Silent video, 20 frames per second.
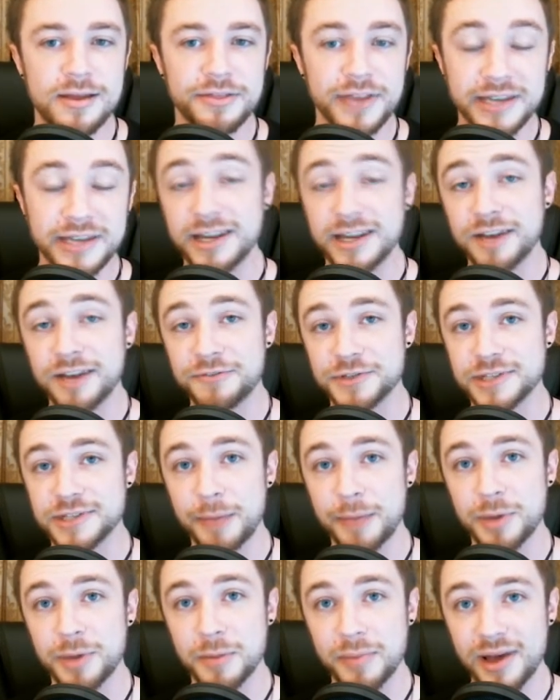Thanks again for
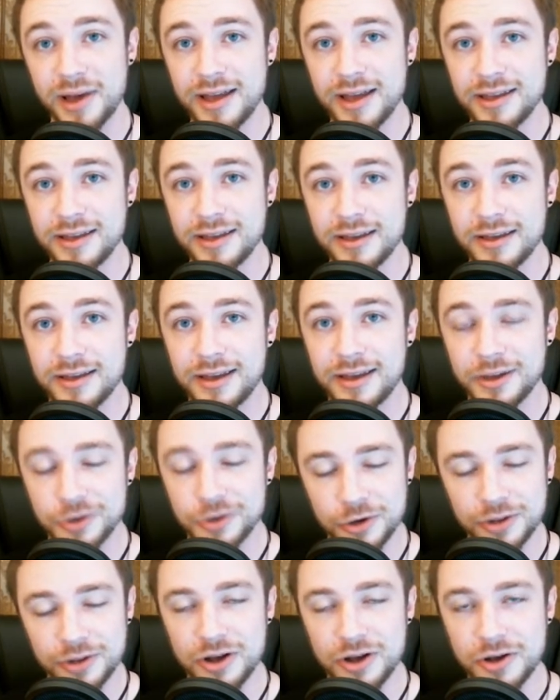stopping by,
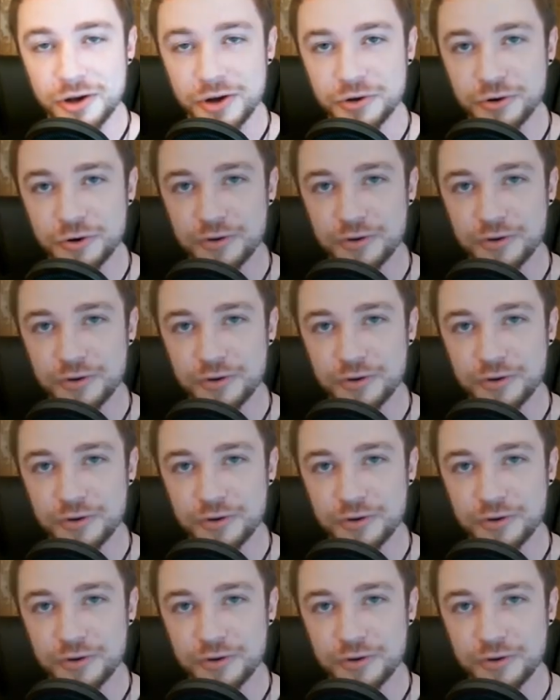and good luck on your